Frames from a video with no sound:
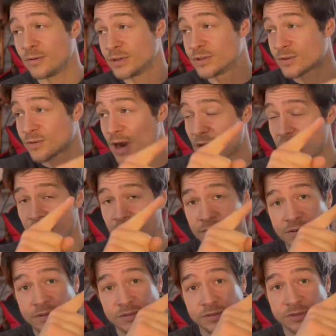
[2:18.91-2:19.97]
would
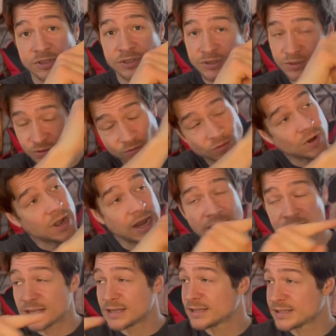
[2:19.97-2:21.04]
drive
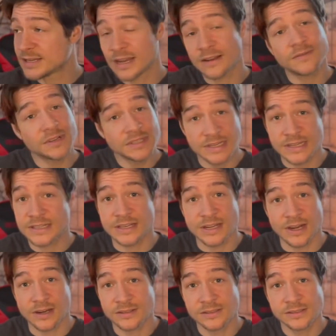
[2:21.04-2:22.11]
straight to San
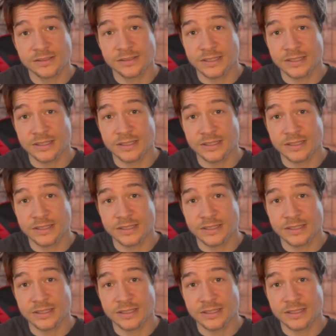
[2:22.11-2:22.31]
Francisco,